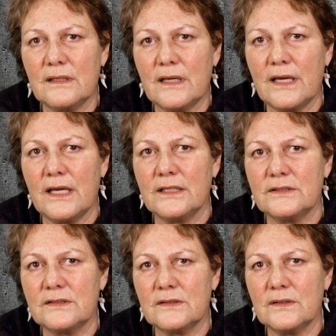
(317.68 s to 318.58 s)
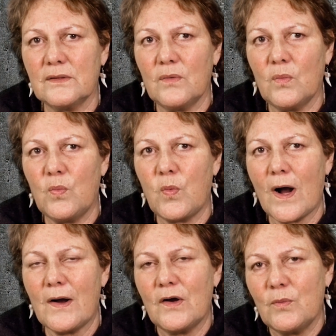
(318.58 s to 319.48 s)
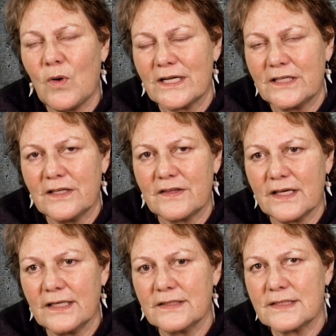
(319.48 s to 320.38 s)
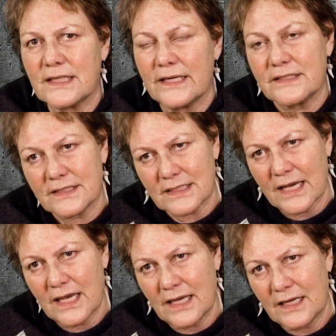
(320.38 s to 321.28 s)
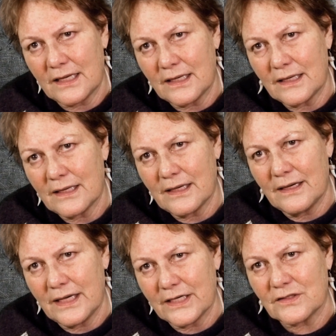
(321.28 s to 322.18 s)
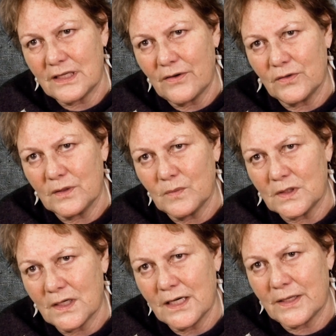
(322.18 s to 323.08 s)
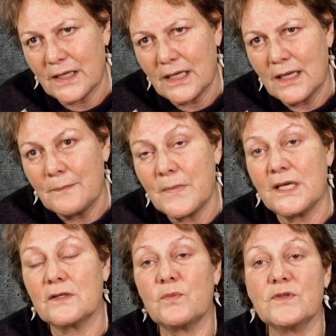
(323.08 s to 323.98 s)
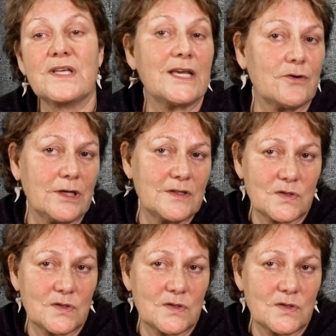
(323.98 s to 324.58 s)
and one of the things that staying actually on them, what I meant was hearing